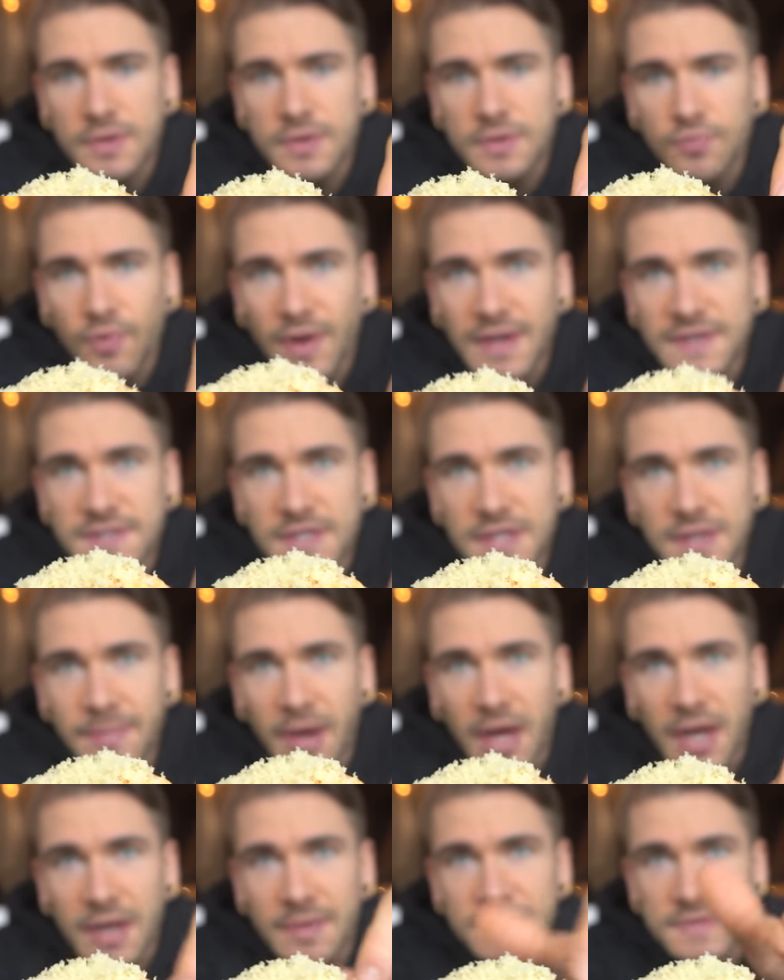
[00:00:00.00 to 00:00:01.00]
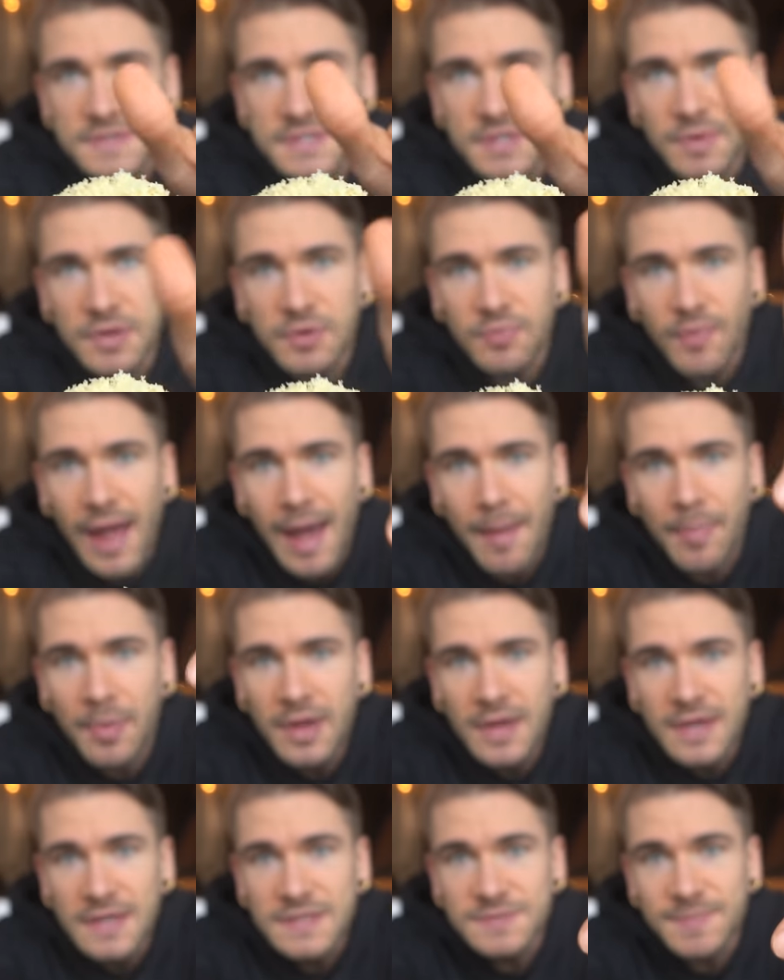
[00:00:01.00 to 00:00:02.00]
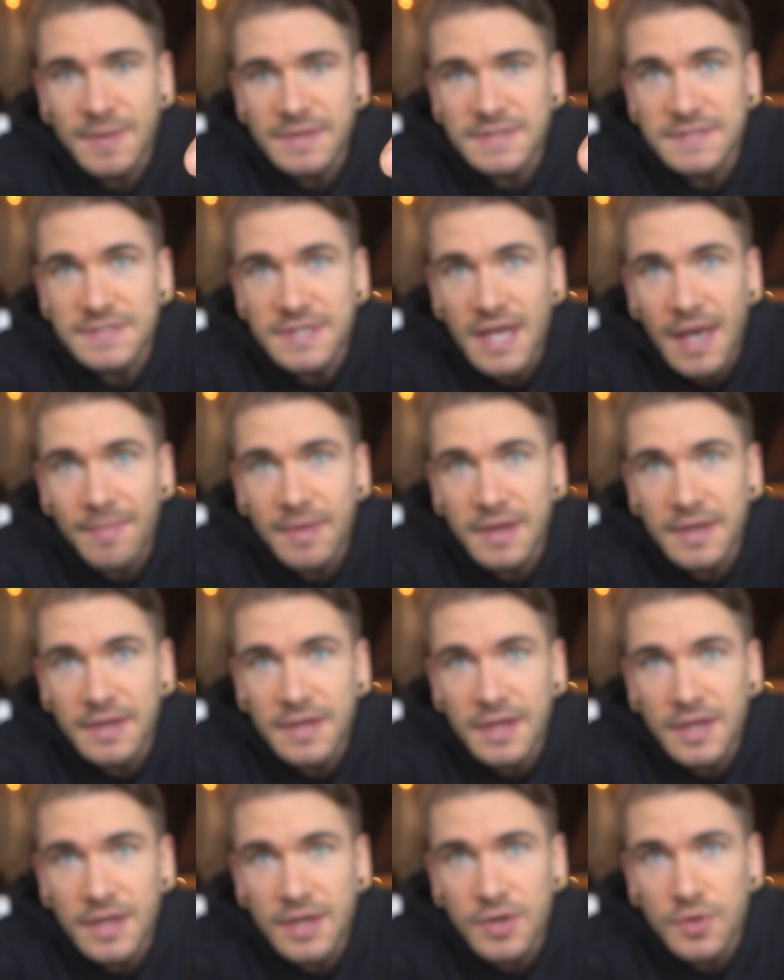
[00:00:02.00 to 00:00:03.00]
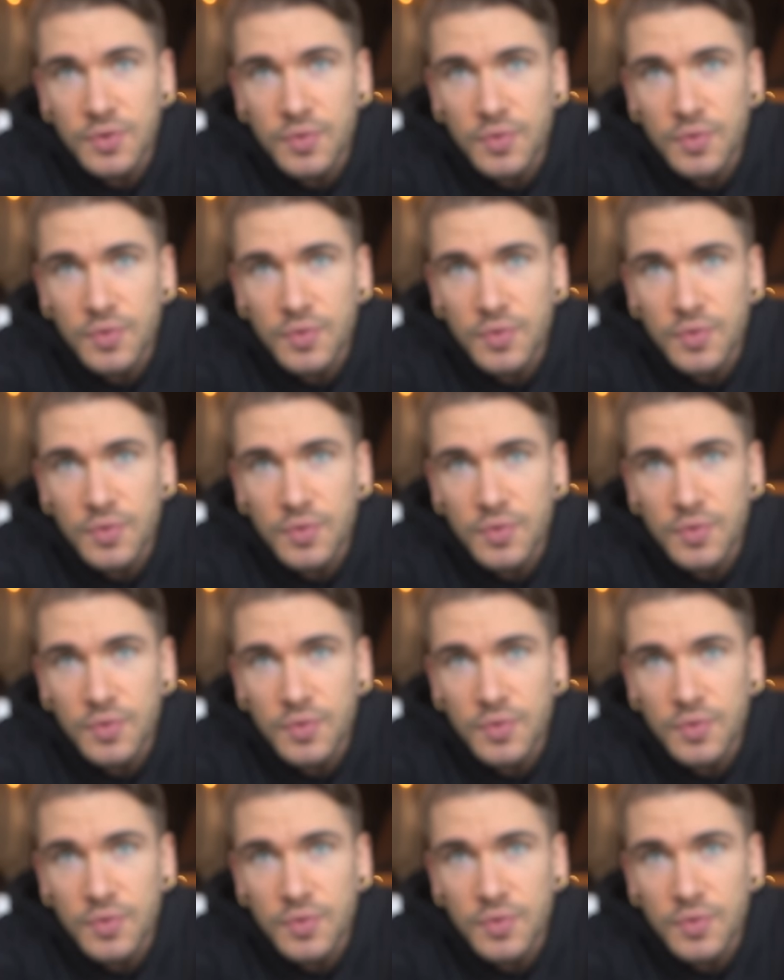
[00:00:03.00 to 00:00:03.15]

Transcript: rice in the bottom, seaweed wrap, spicy salmon,